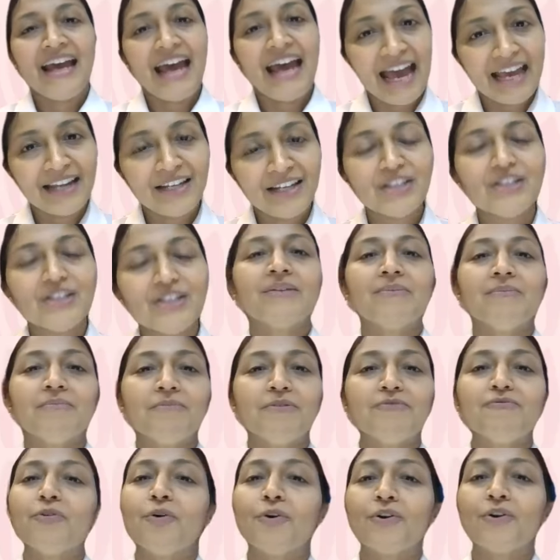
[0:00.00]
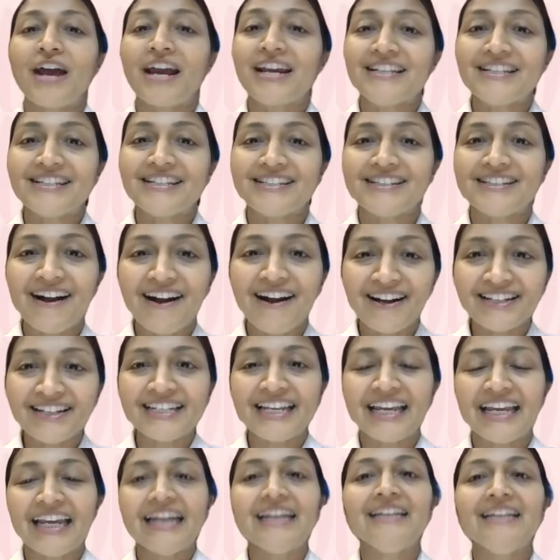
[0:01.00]
And before I
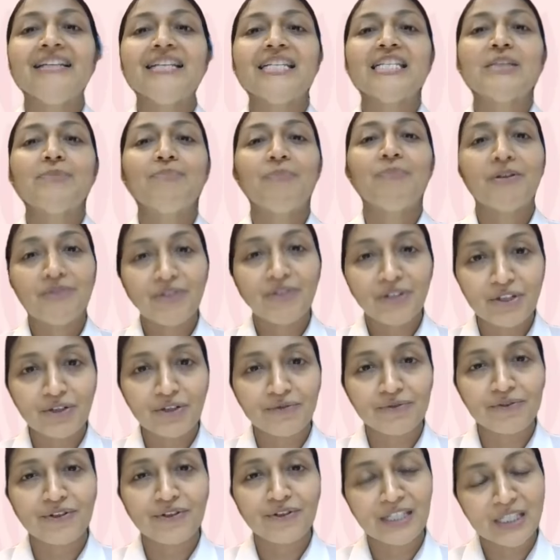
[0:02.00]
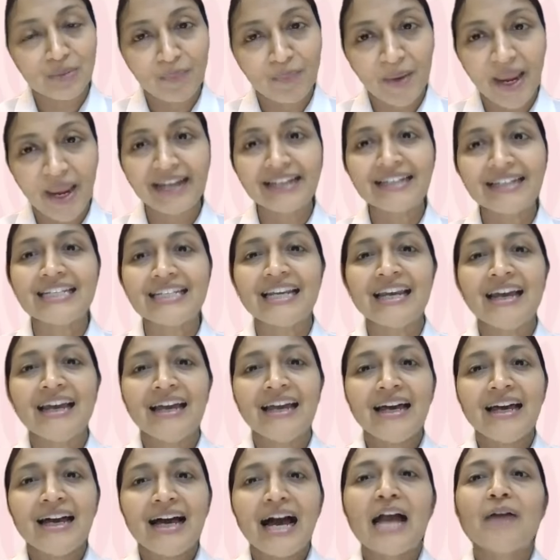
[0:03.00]
start, in the spirit of respect,
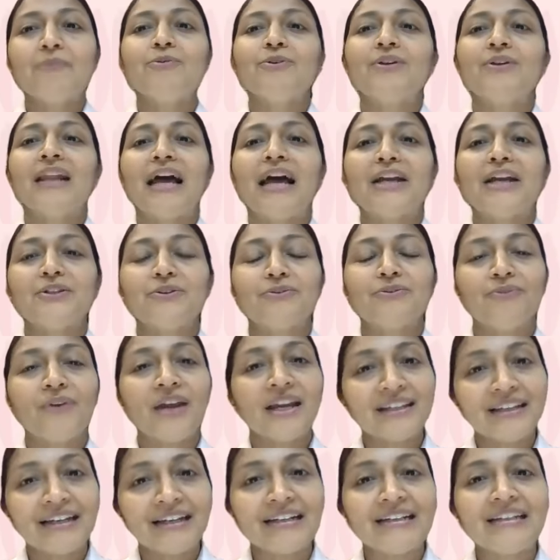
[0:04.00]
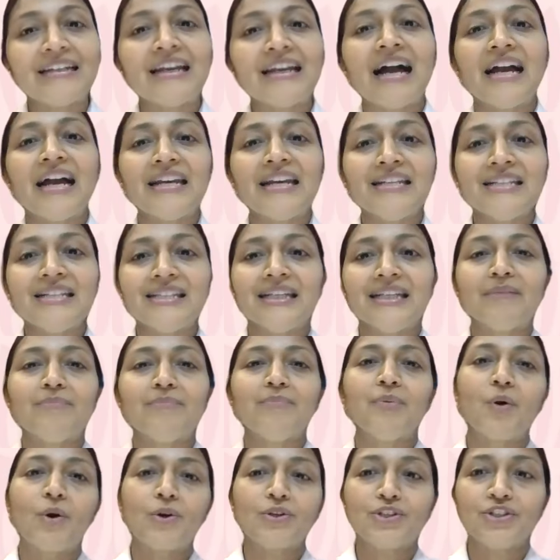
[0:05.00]
I would like to recognize the
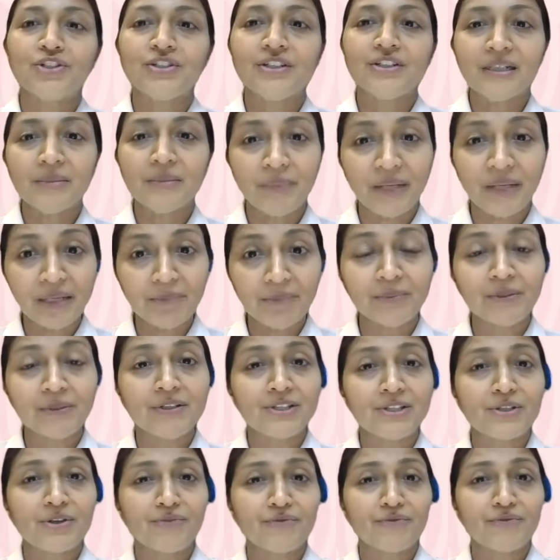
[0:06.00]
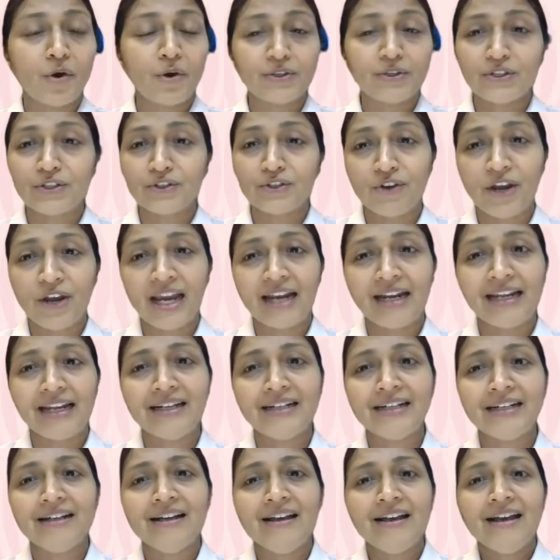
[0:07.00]
Aboriginal peoples of
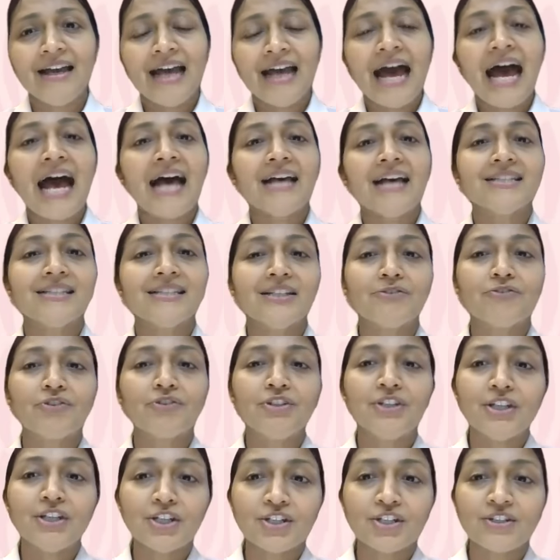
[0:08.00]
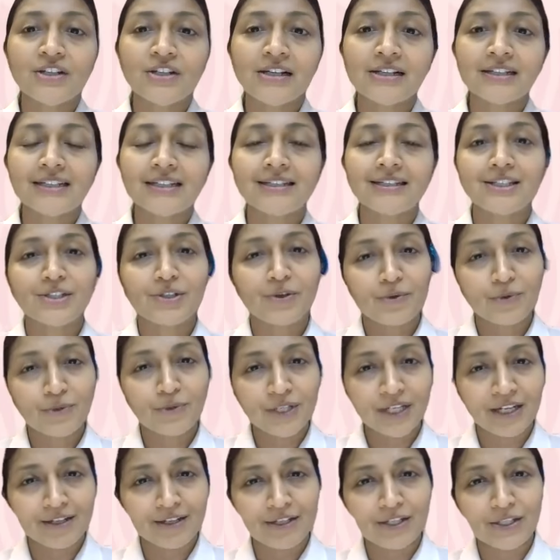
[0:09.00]
Australia as the traditional
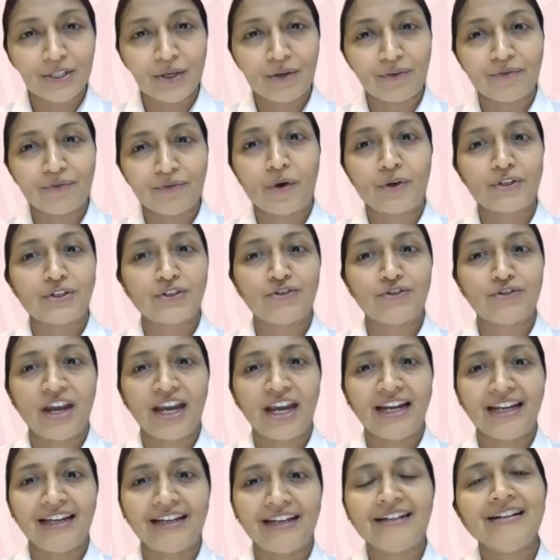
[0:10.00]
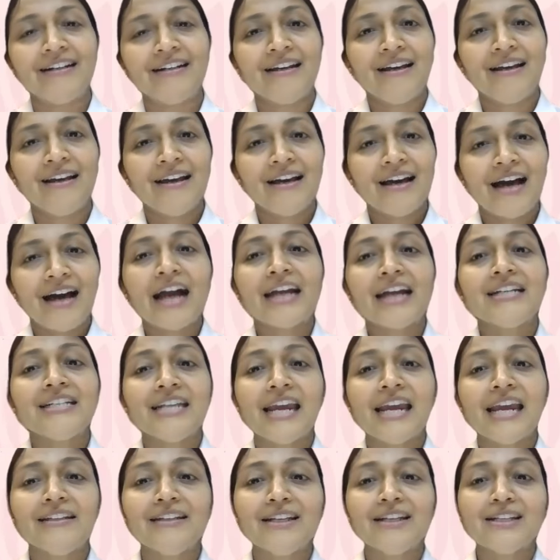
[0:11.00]
custodians of Australia. I
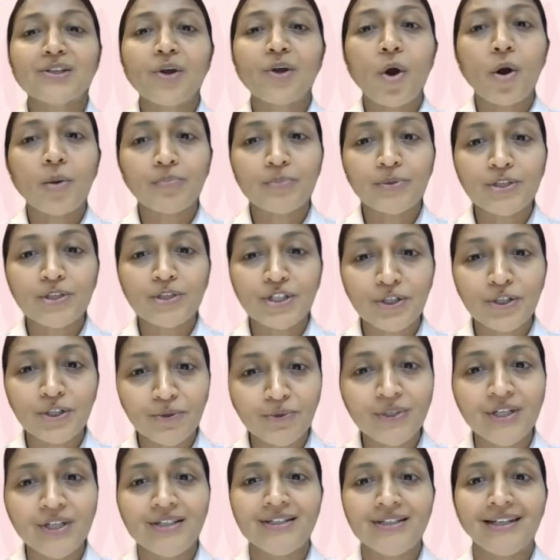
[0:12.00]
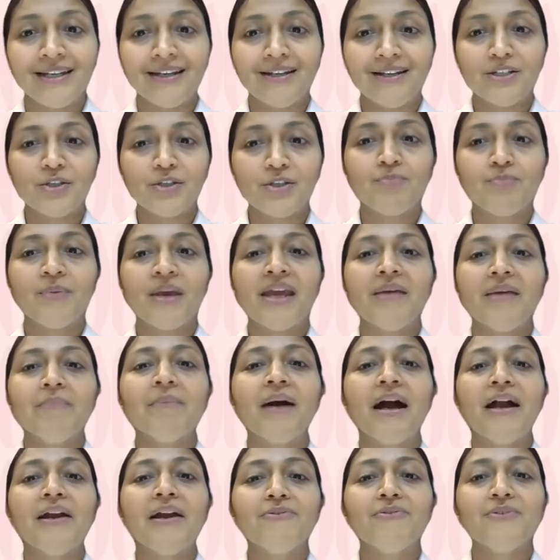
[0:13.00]
take this opportunity to pay
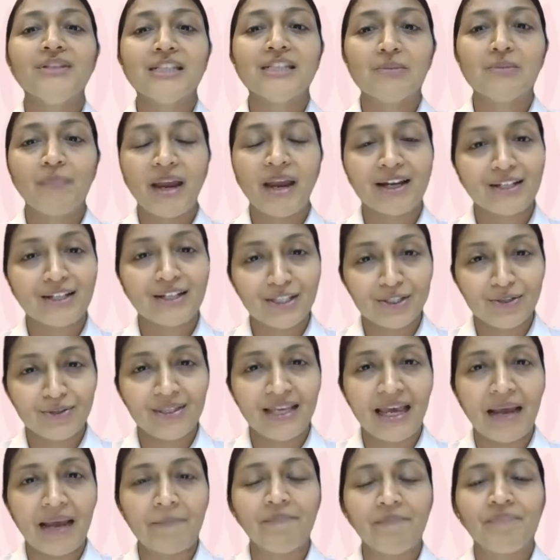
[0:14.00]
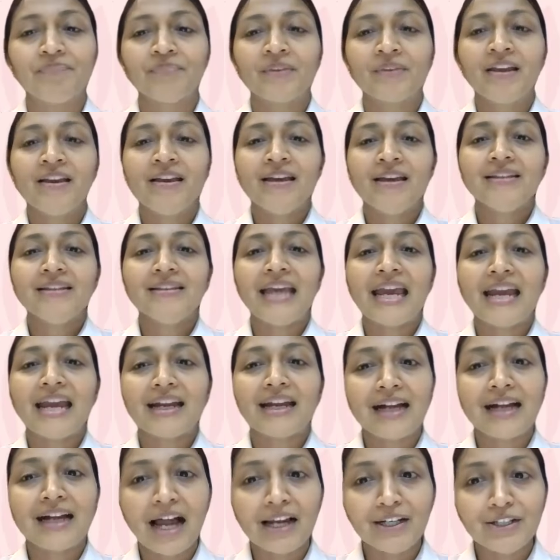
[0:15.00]
my respects to them their
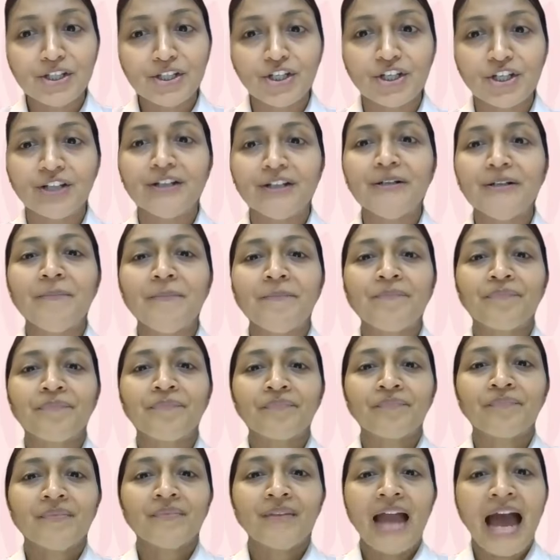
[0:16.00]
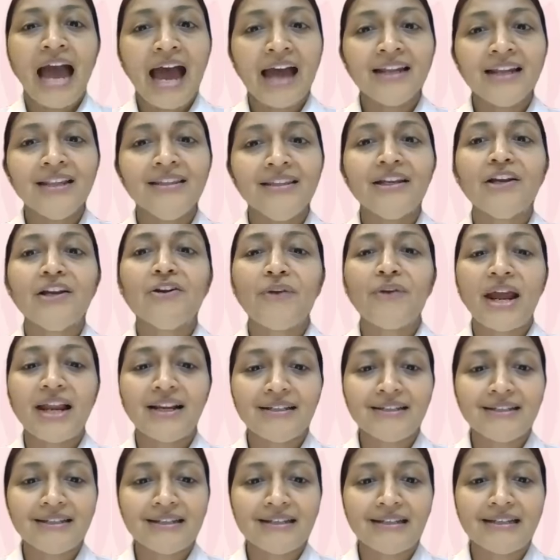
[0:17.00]
culture, and their
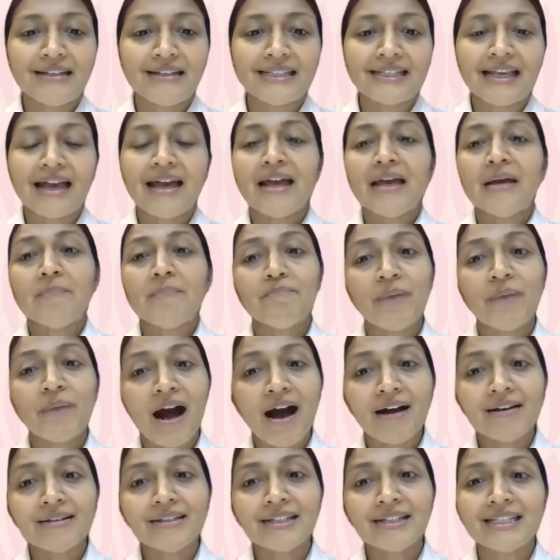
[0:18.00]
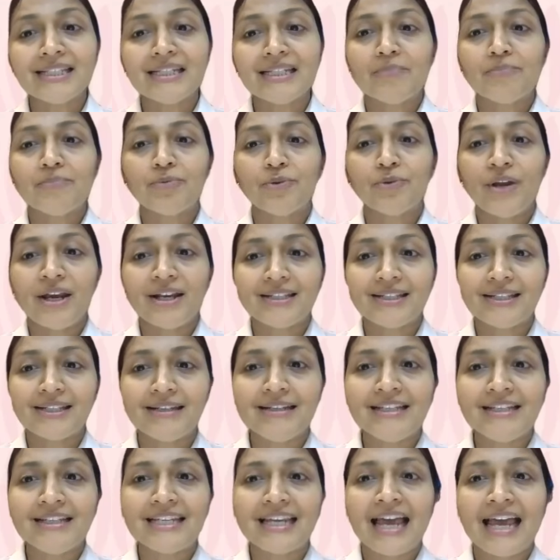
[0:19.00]
elders, past,
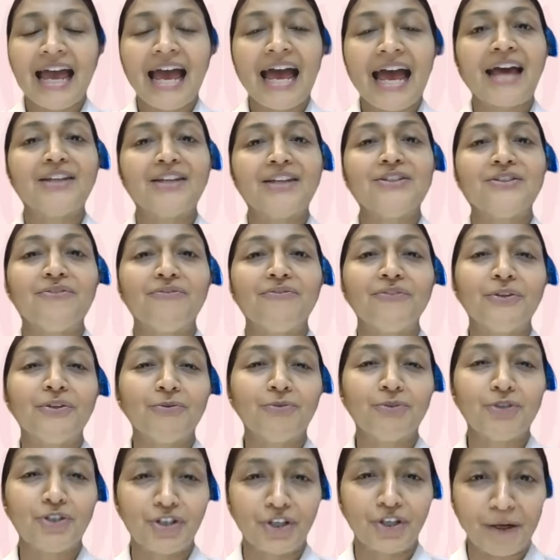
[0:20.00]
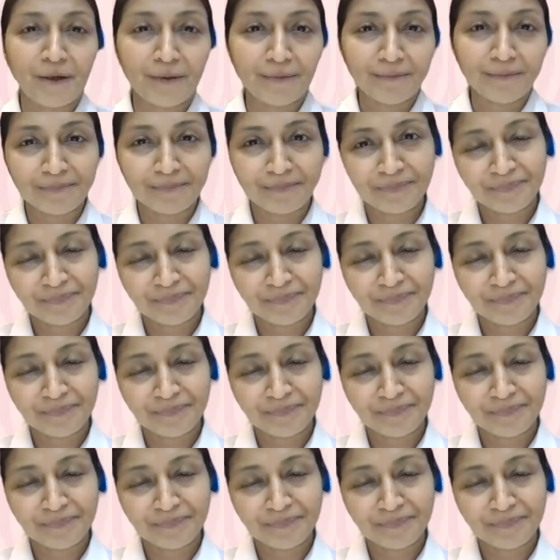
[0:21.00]
present, and future.